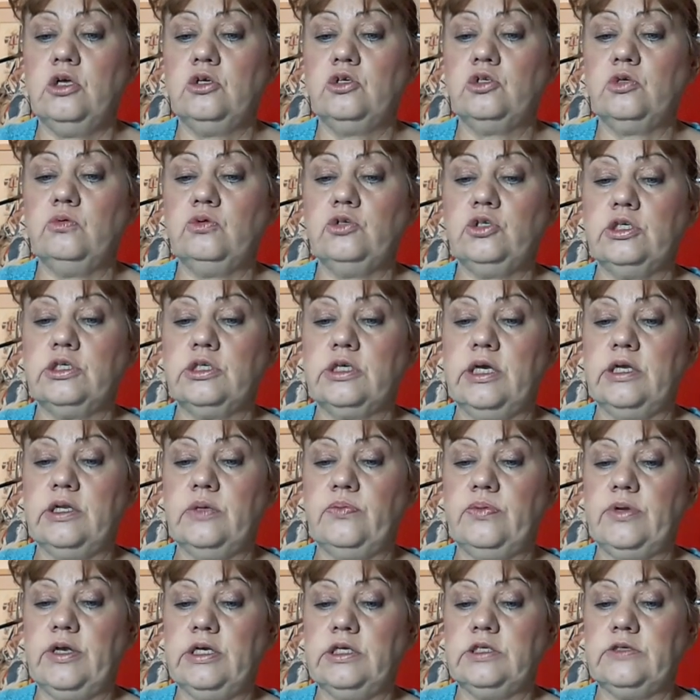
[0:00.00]
So we'll just get the
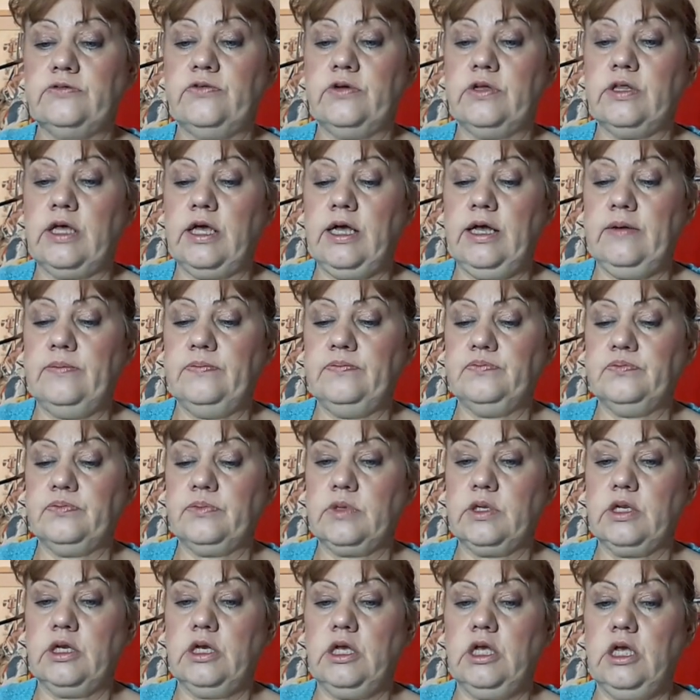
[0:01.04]
price for that.
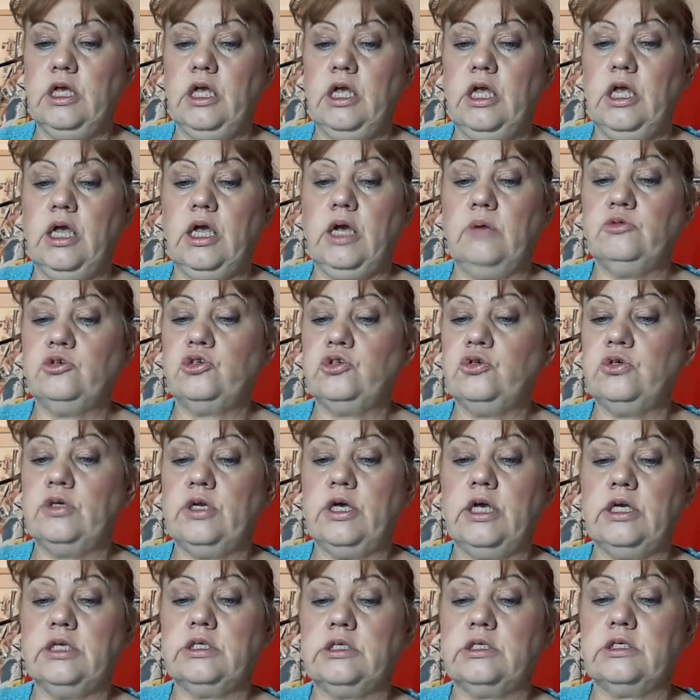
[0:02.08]
I'm sure it
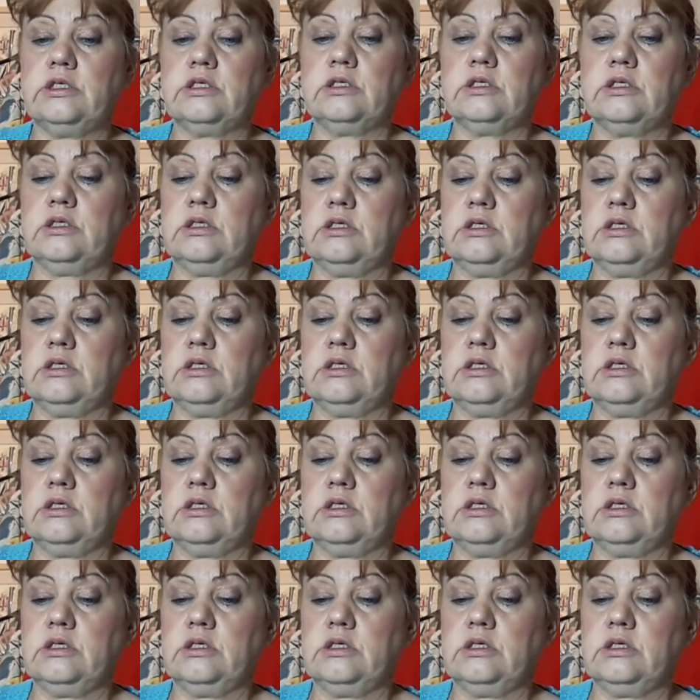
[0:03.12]
is.